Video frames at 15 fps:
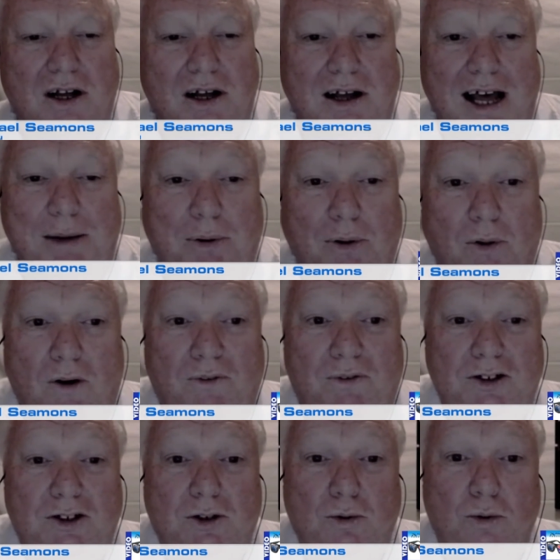Apple
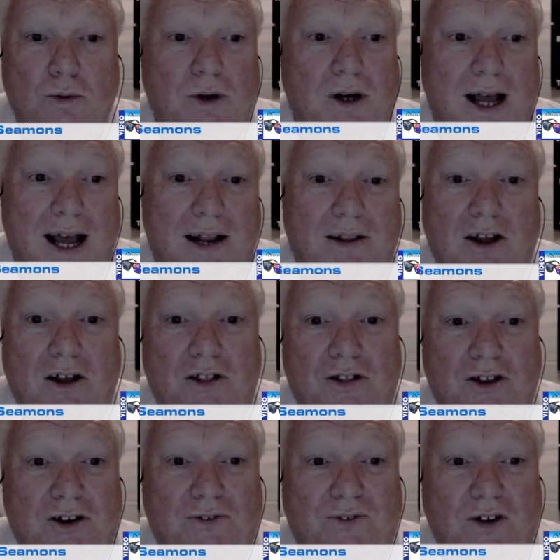offers look at the
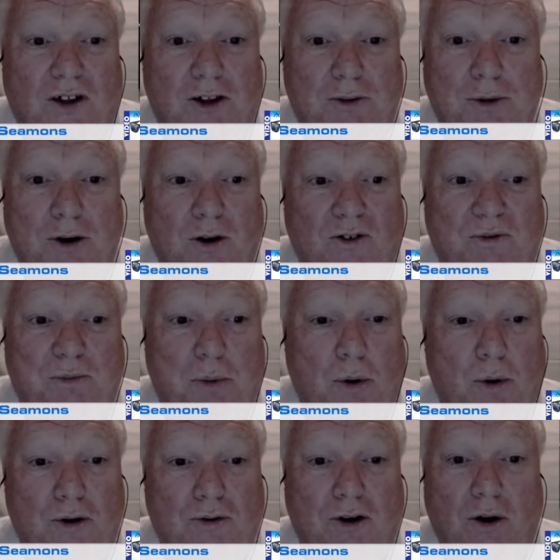development of
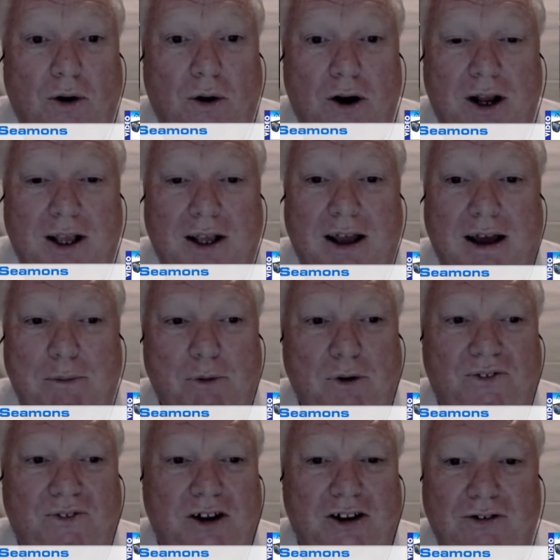portrait lighting camera
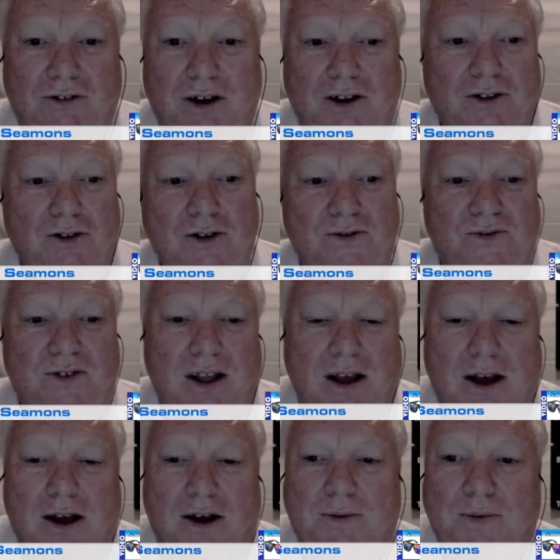feature in a new
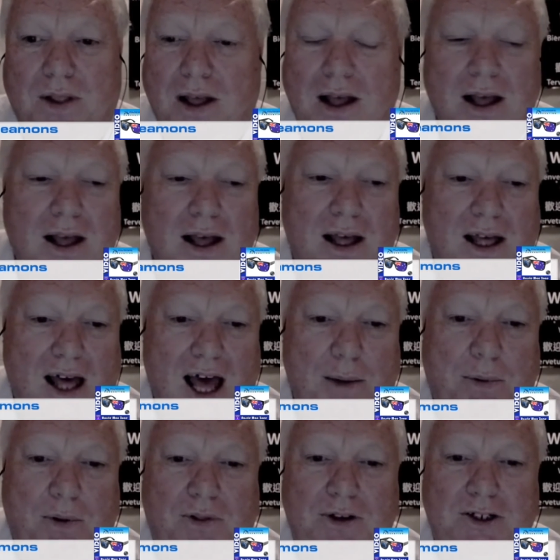video.
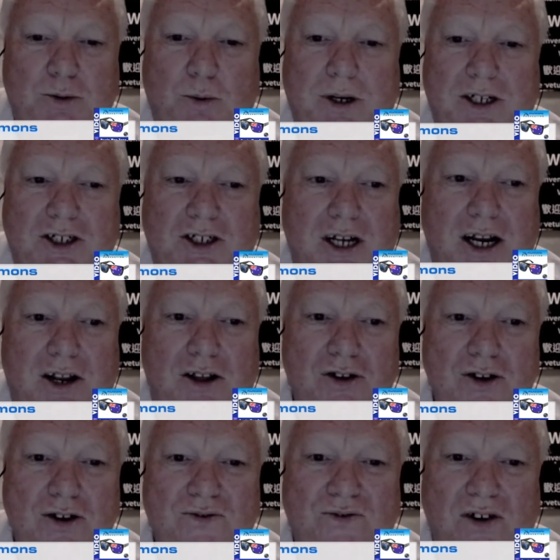Apple this week shared a
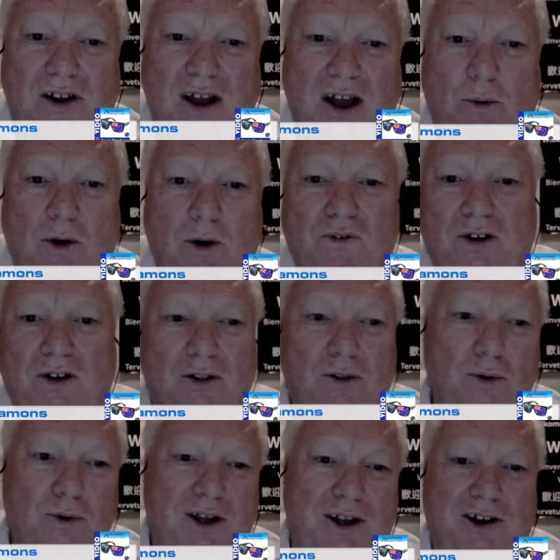new video offering a
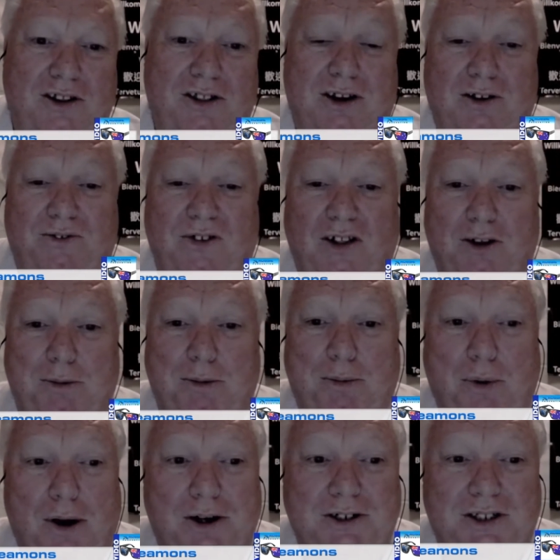look into the development
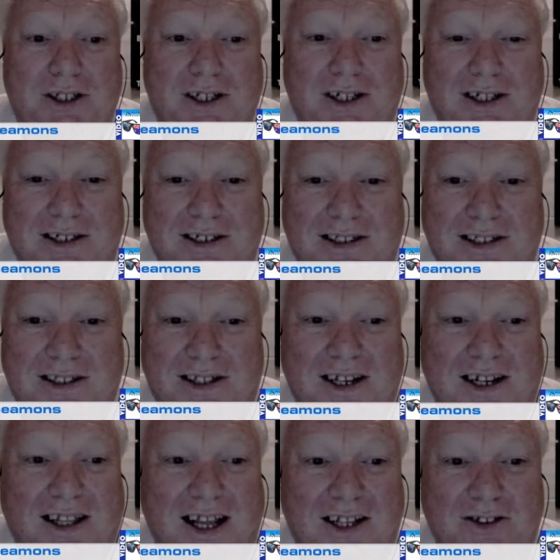process
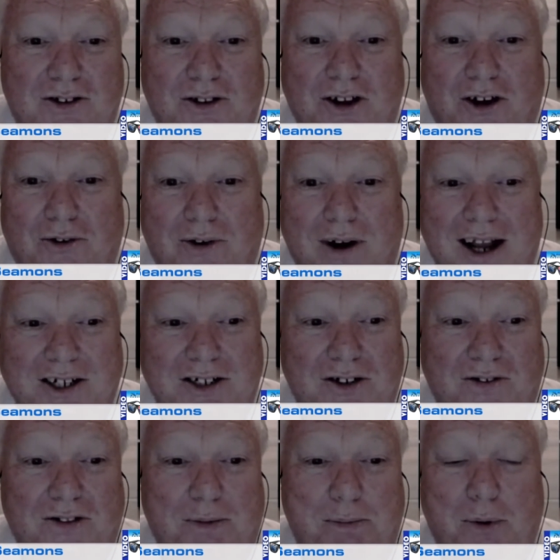that led to the creation
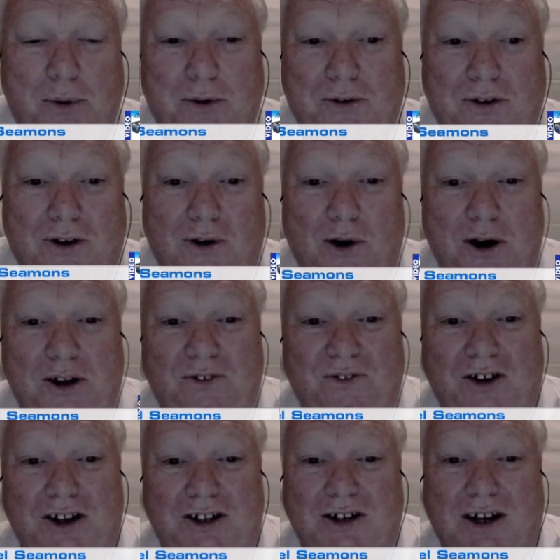of the portrait lighting
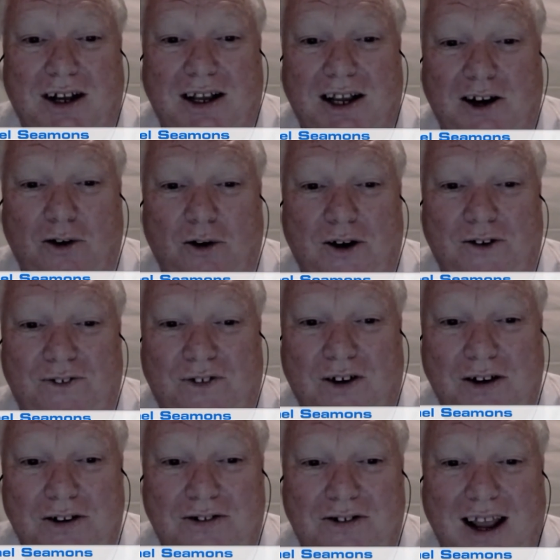feature in
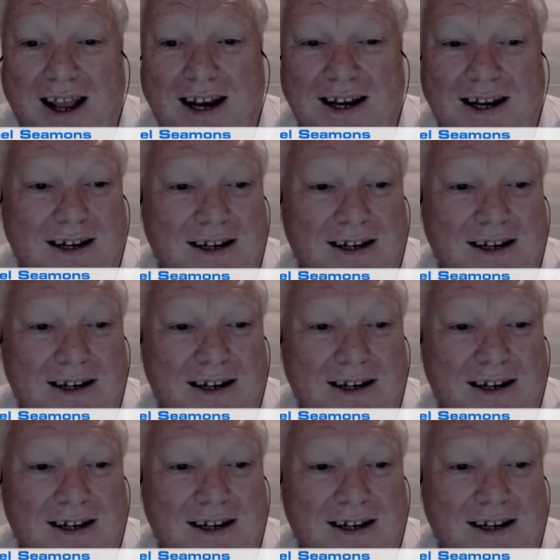iPhone X.